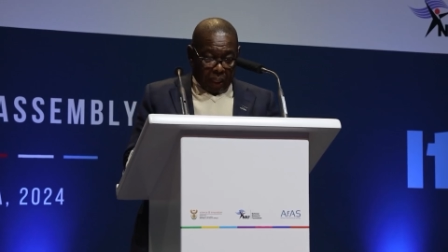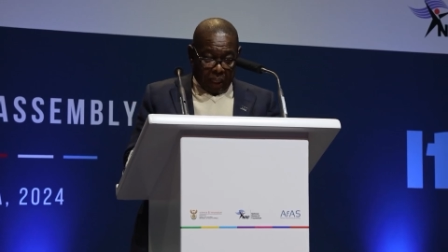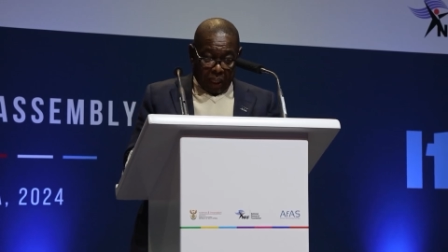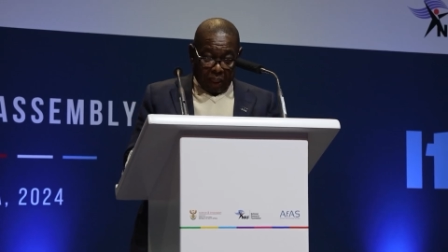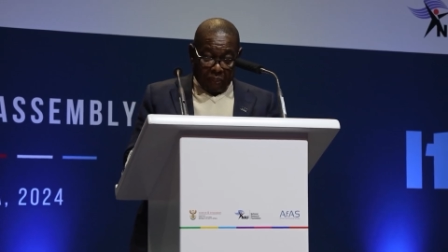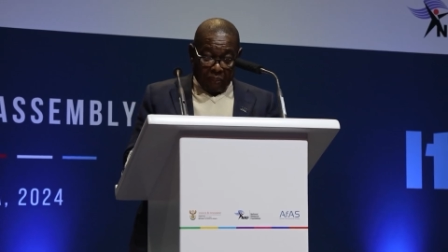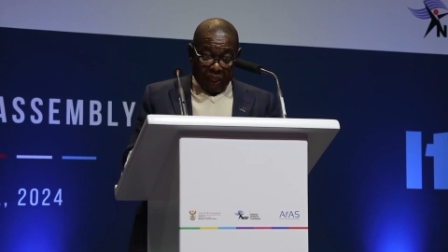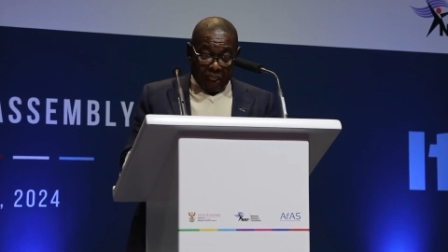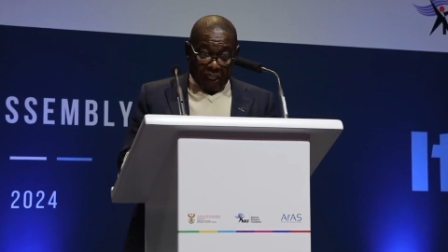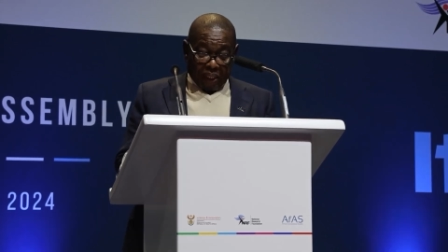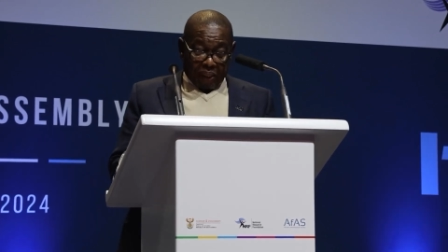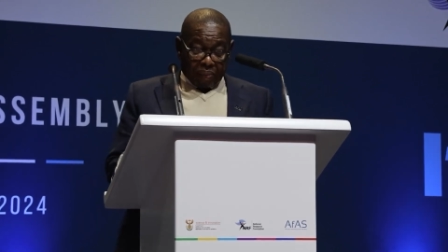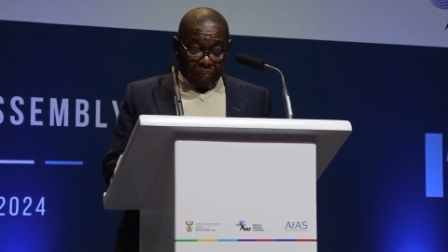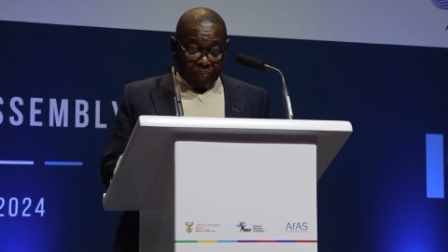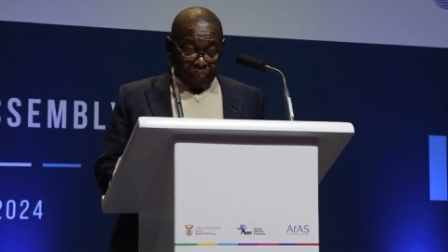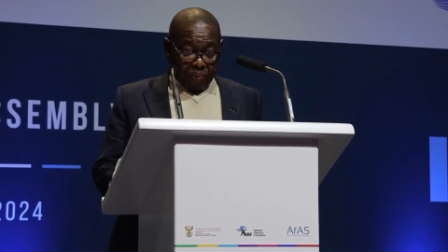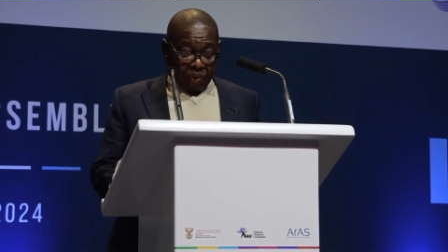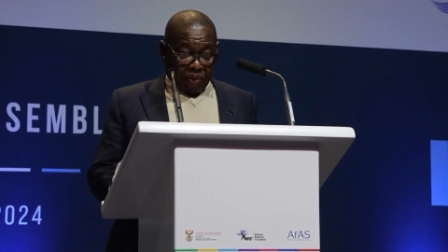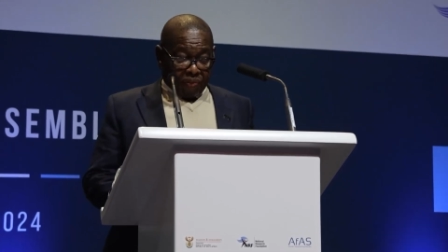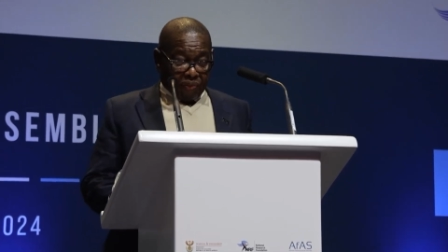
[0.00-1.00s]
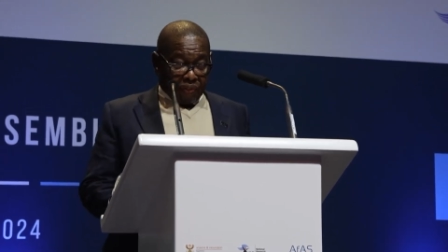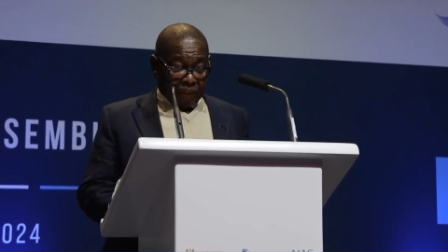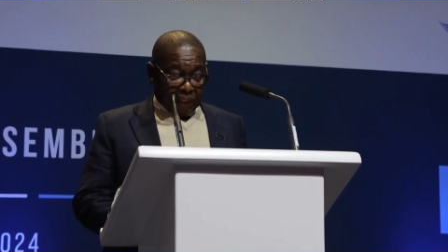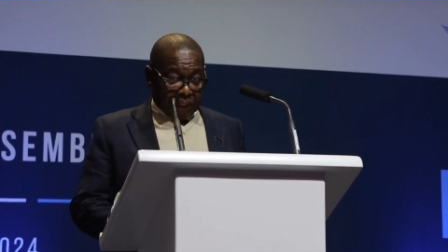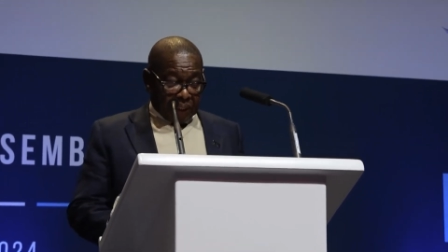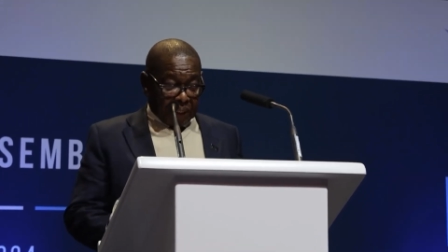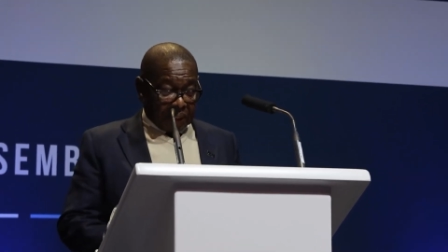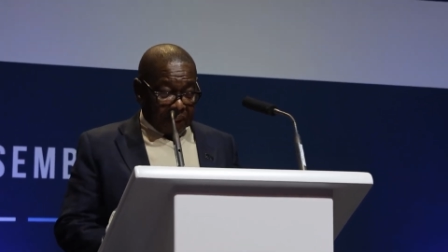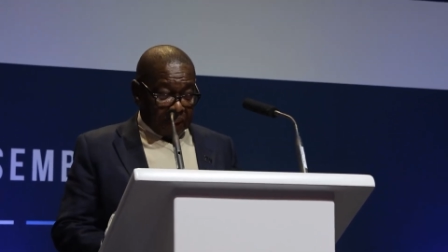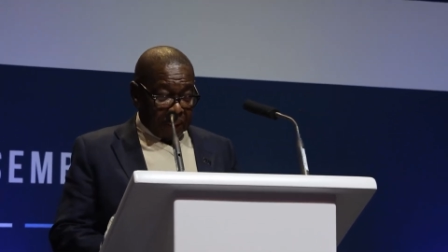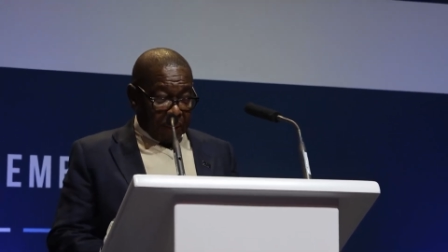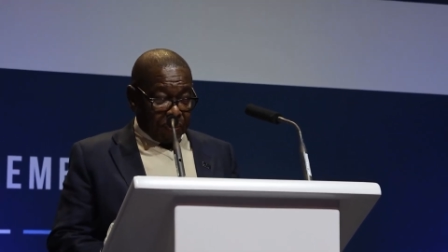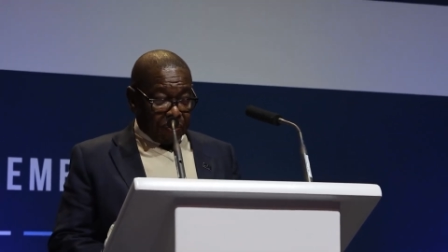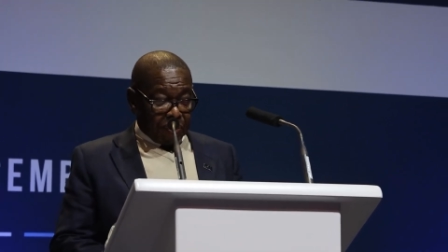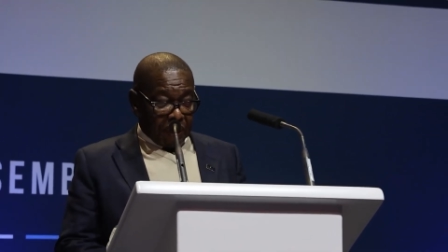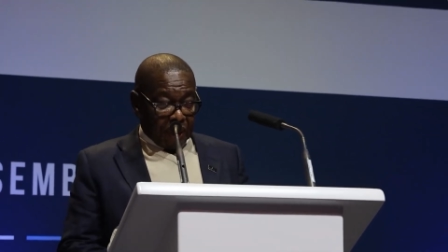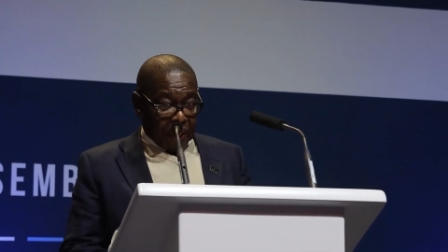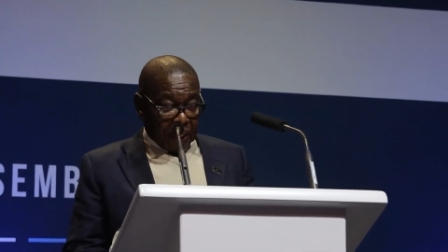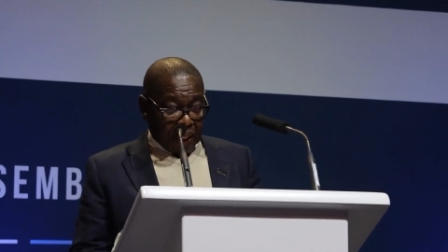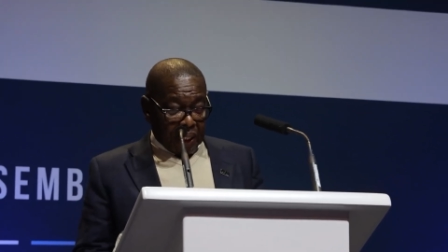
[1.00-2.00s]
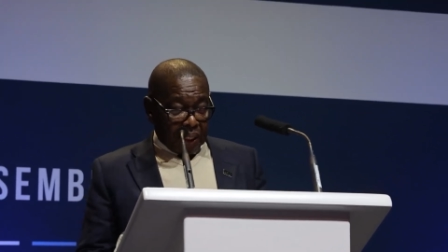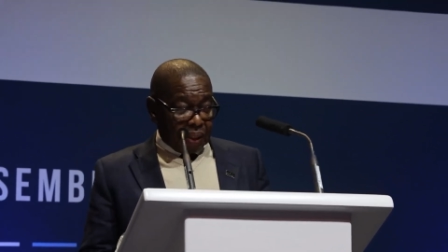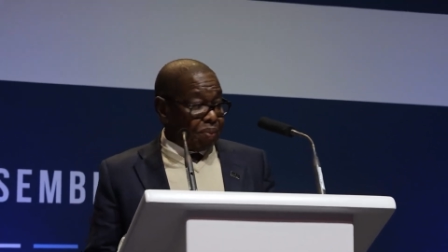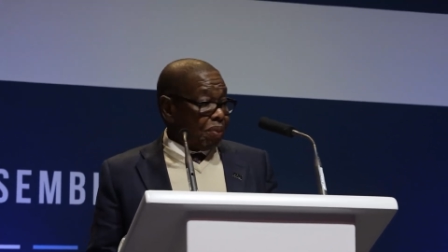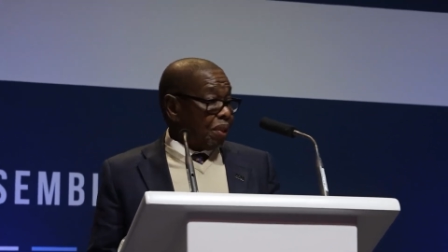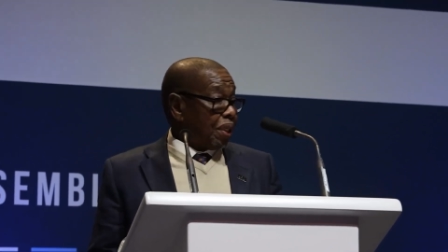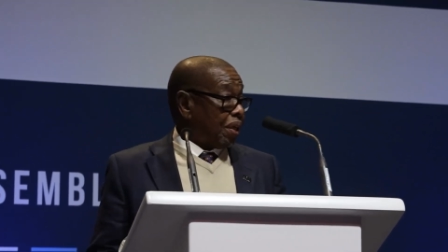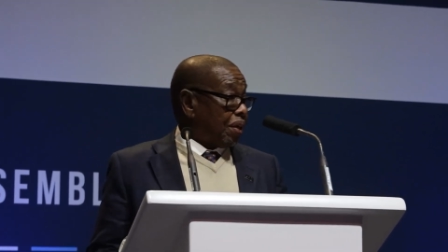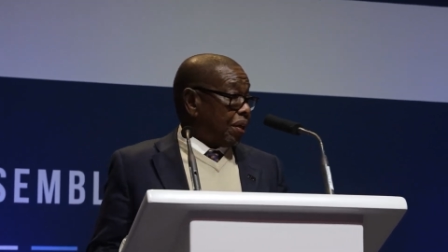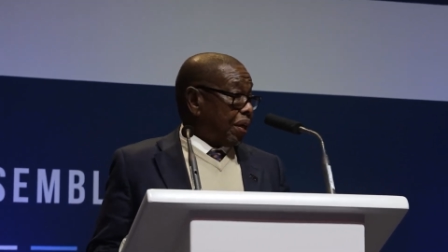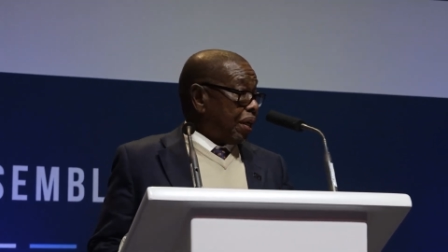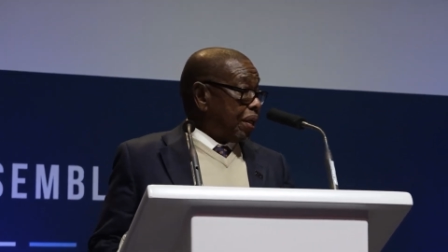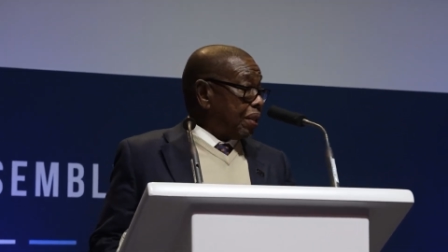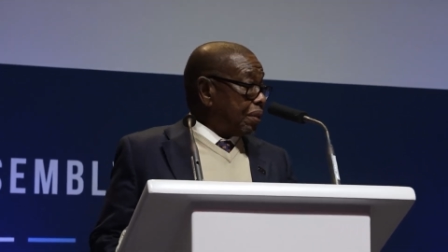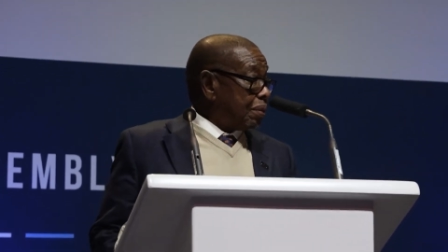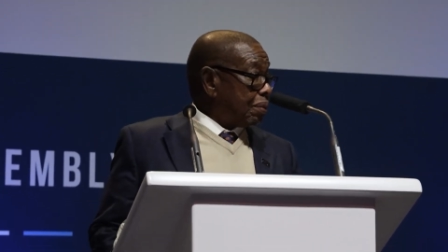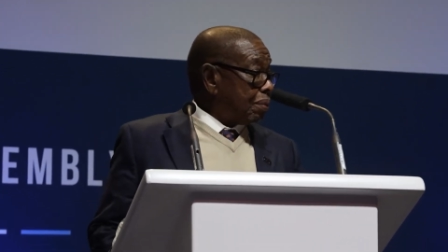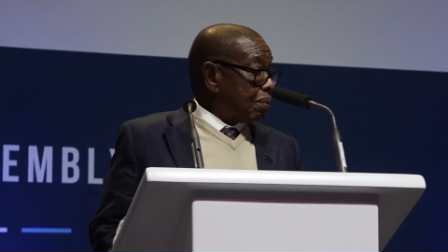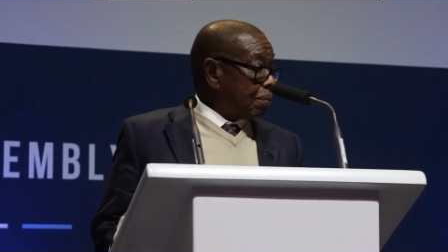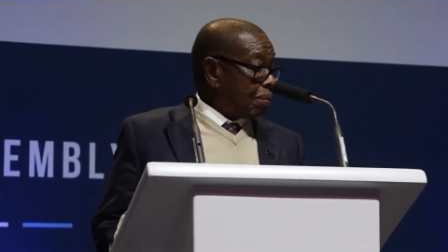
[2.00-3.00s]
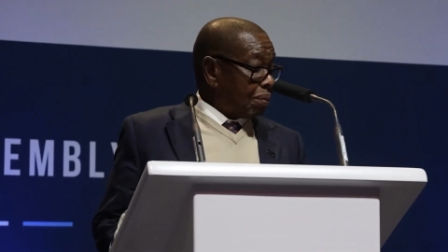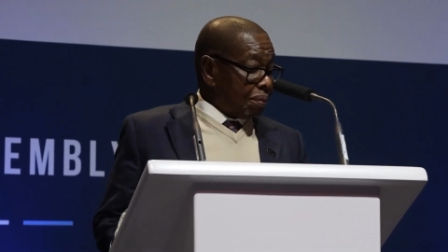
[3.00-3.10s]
Madam Professor Deborah Elmegrin,